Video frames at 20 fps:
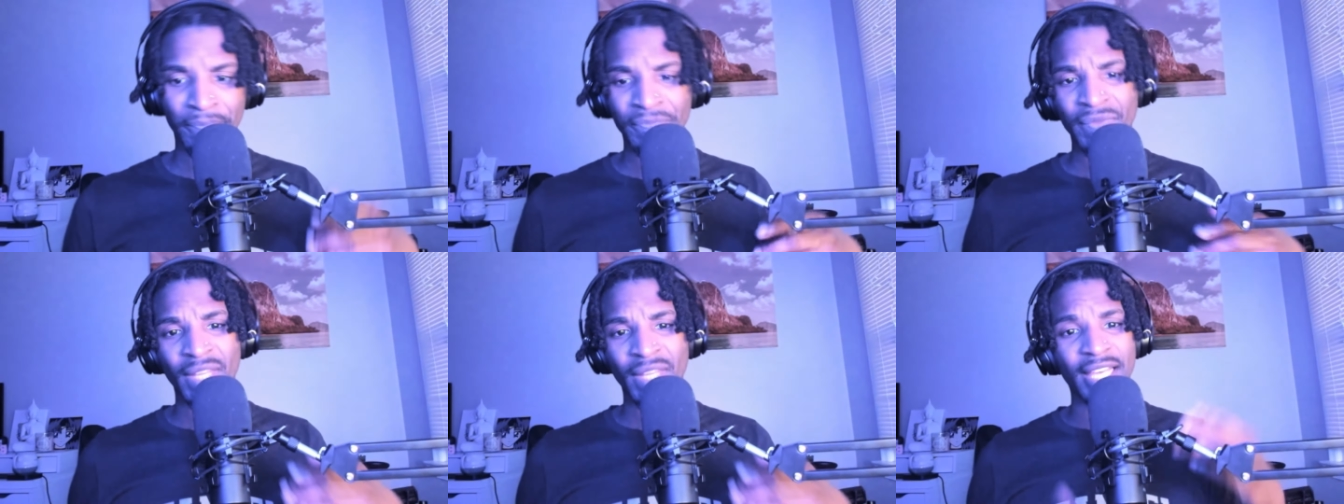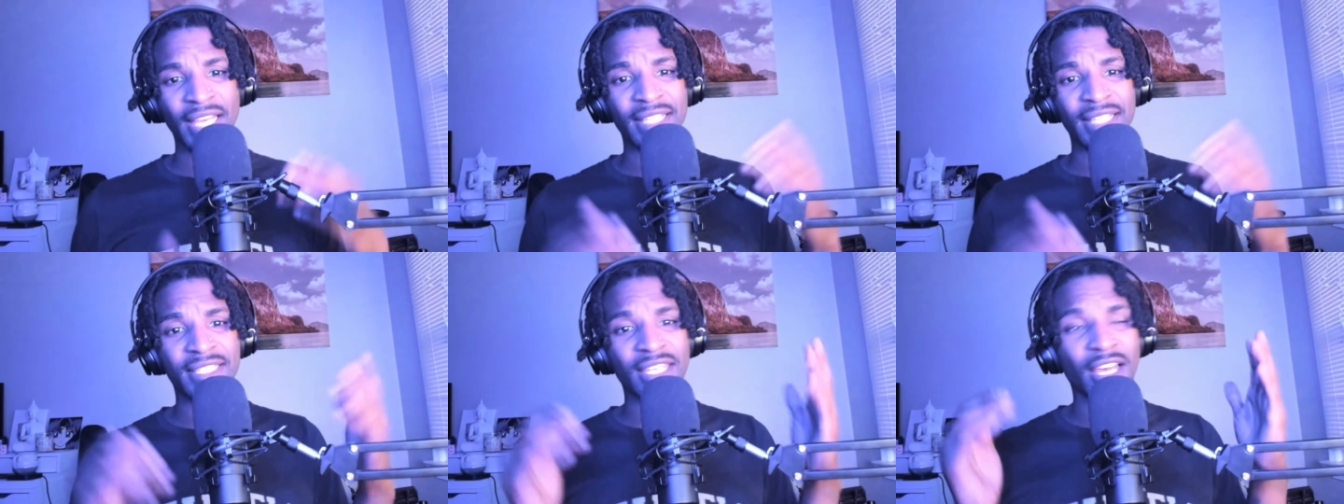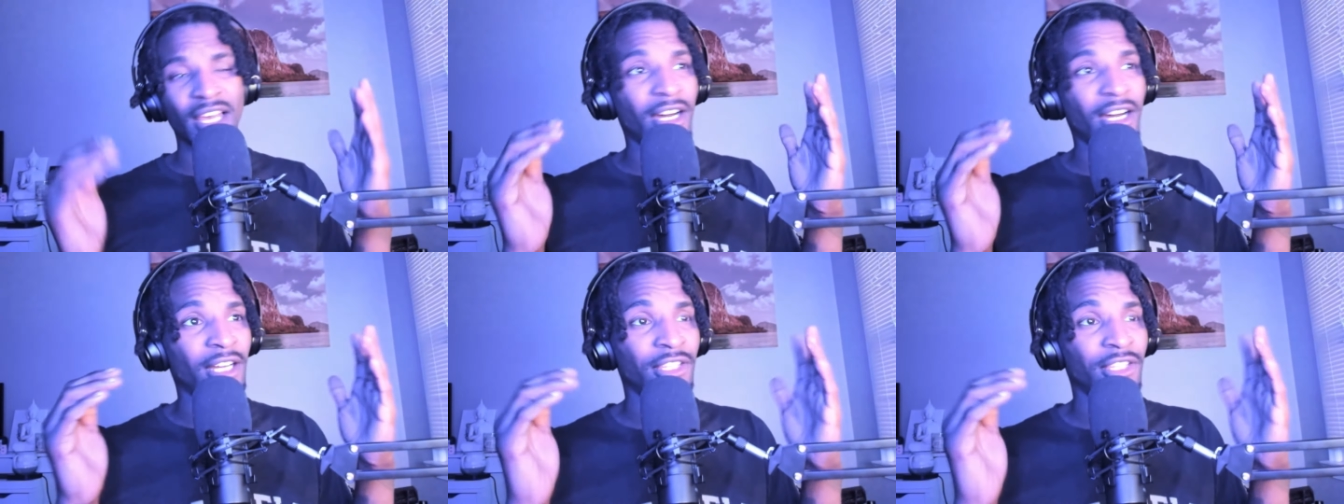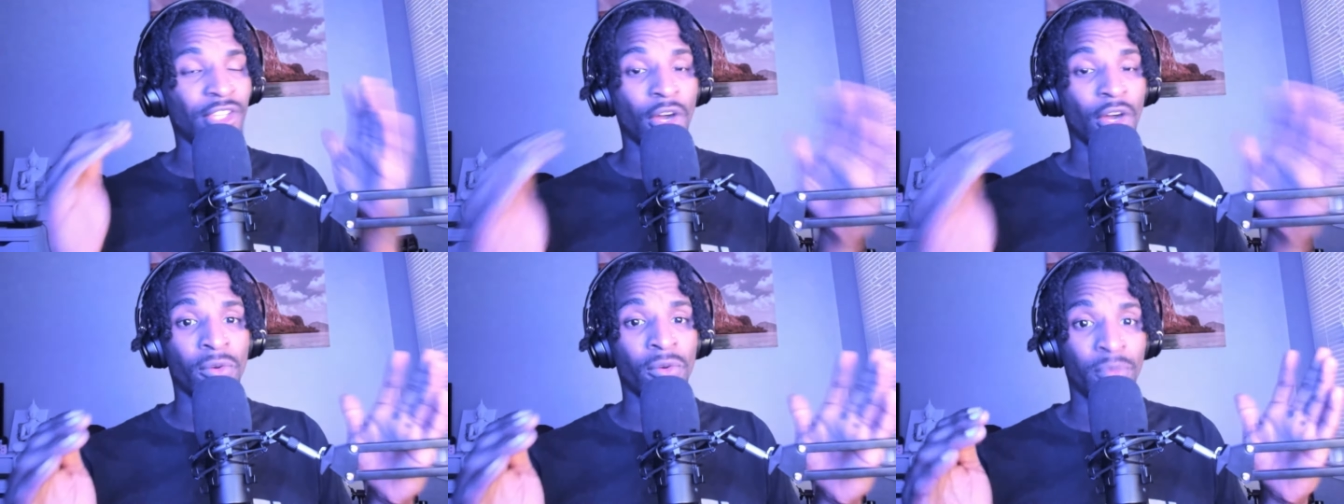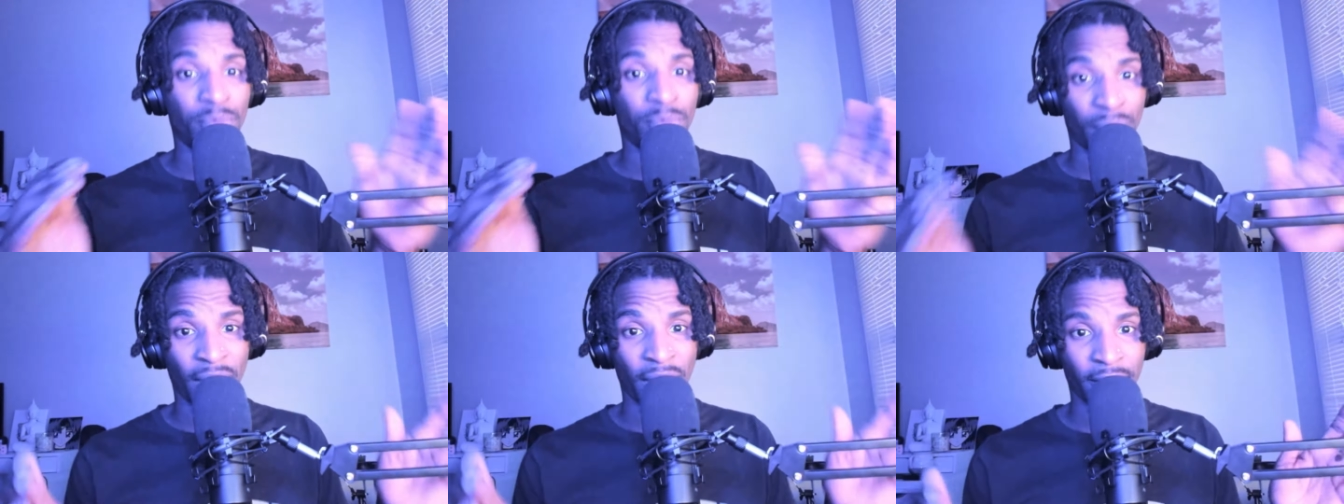It's a no
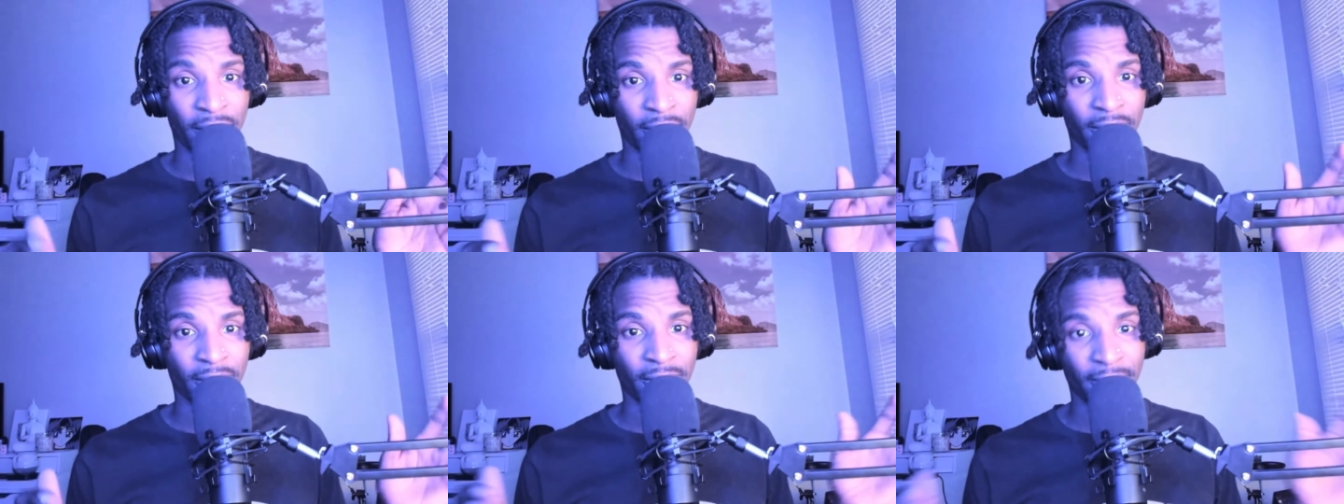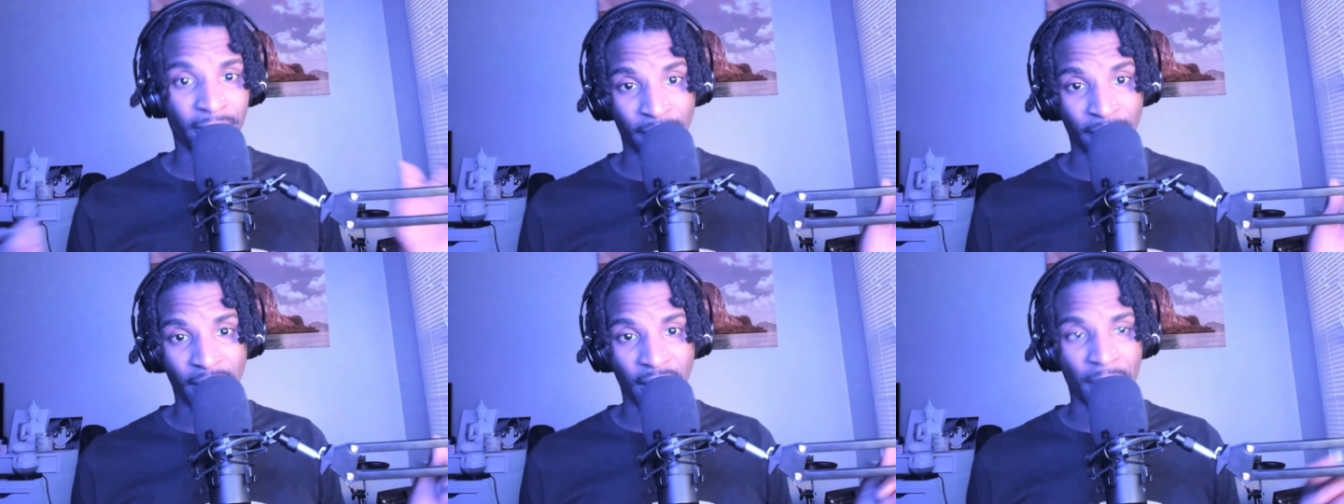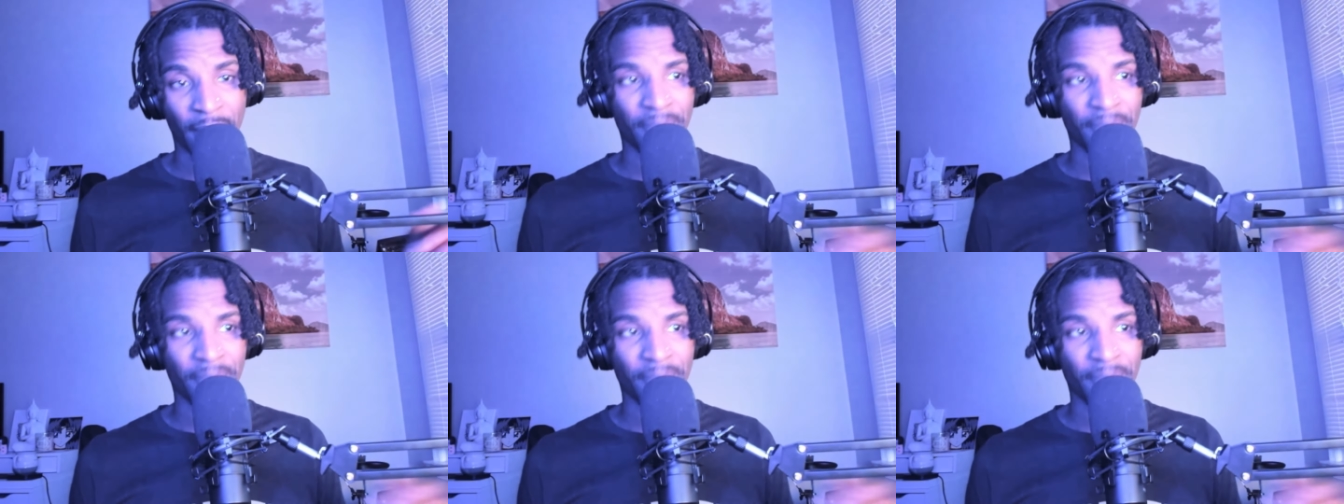brainer for them.